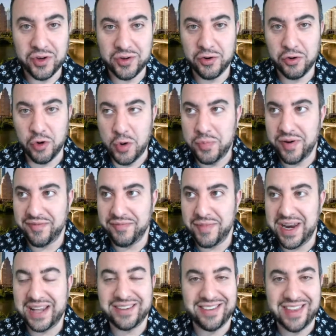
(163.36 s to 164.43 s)
group of
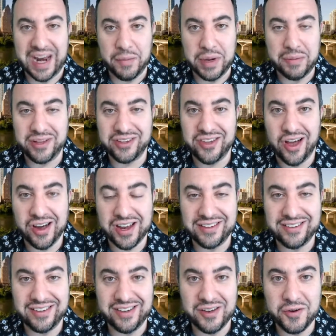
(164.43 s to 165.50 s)
minutes that I'm going to be talking
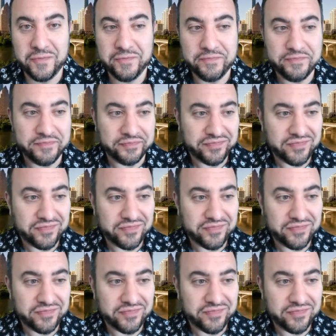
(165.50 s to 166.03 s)
to you.